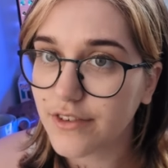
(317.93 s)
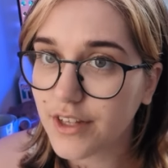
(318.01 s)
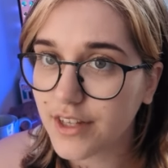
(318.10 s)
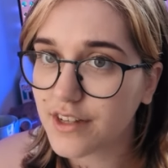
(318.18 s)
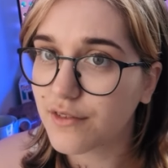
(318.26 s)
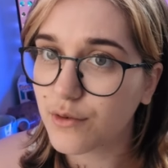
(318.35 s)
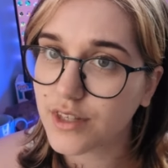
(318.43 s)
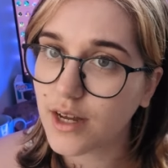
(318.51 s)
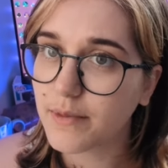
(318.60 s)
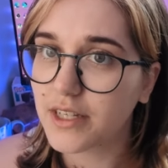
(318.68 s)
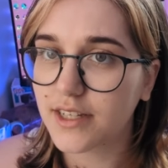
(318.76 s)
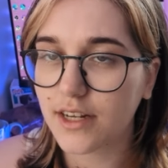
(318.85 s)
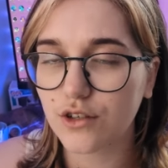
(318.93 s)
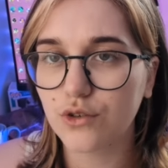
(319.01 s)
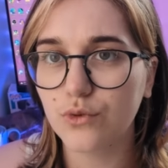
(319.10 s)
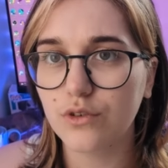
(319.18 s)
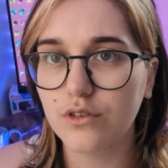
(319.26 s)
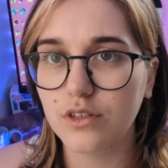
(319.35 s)
feelings with
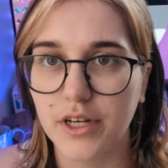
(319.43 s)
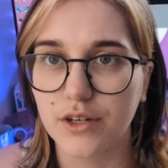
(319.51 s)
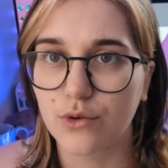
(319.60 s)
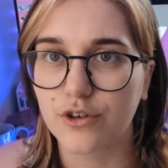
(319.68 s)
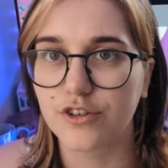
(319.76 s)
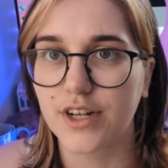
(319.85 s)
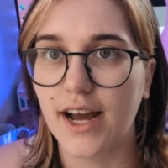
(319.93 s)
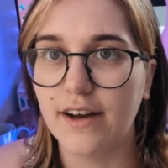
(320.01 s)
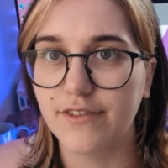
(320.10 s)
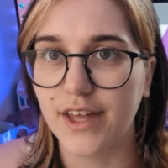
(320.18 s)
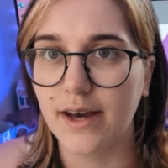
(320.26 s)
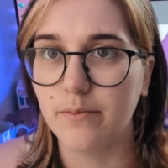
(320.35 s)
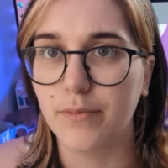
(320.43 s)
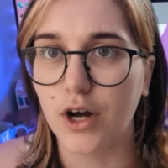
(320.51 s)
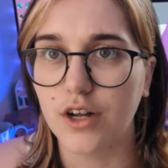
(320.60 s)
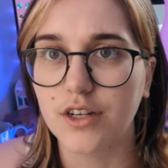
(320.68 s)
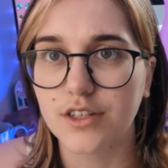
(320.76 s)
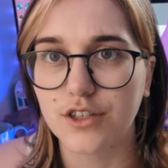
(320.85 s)
demisexuals in order to have that
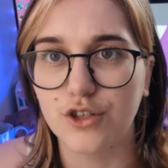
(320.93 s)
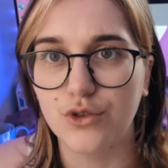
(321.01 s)
bond